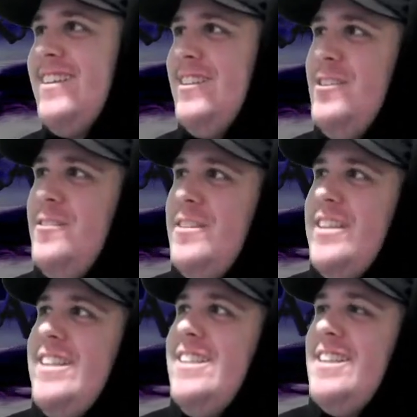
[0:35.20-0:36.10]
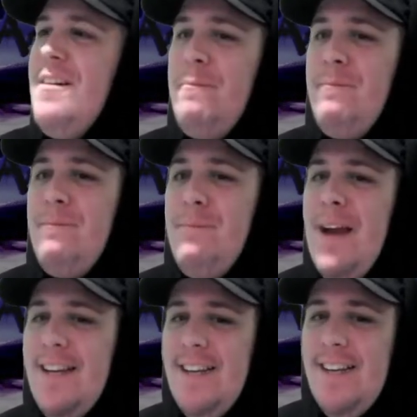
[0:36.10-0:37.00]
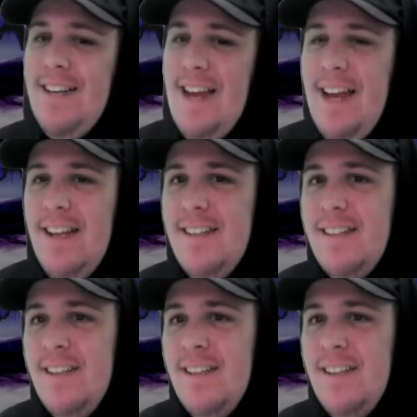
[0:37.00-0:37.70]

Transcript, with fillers: You know what it is? I'm back again